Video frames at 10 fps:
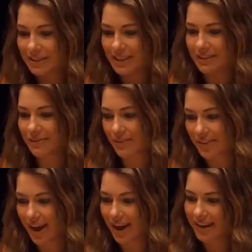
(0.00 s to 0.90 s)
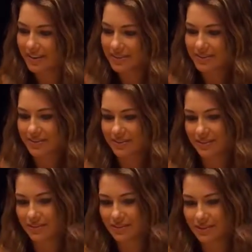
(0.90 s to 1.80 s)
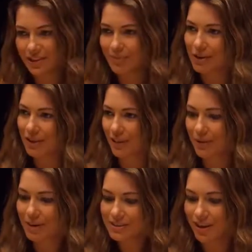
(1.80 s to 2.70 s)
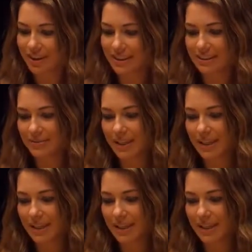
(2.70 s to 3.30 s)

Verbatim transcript: to believe that, you know, my grandfather was talking to